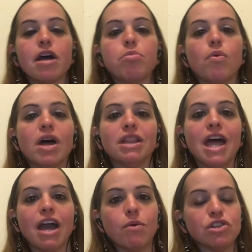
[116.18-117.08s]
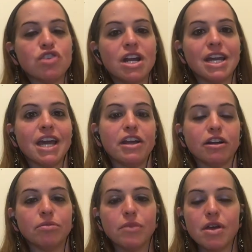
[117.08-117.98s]
up one leg while trying to get
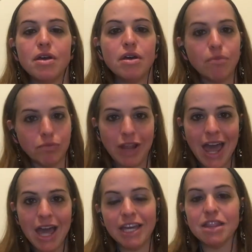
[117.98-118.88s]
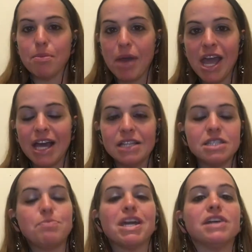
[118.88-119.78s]
your leg in the pants,
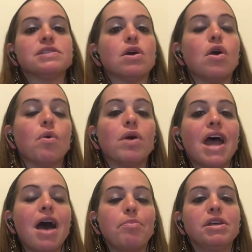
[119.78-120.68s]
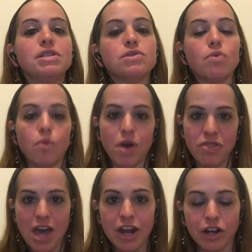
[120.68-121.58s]
because what happens when
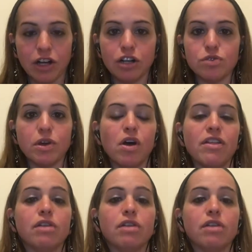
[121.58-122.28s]
that occurs, we call that